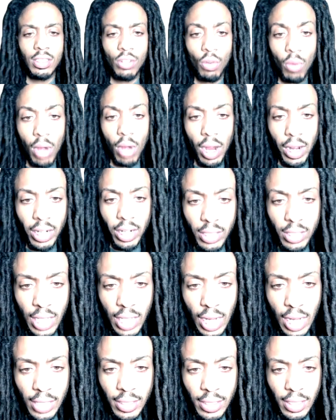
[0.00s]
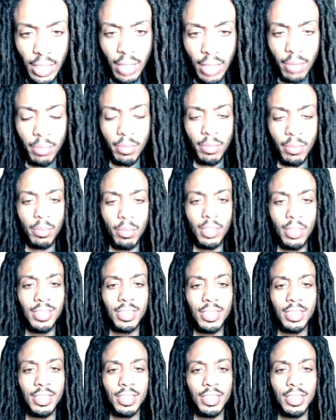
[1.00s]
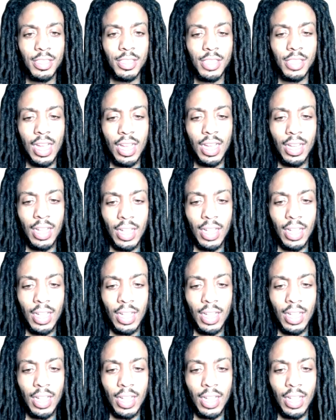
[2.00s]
wire's concept, but it's just the shot.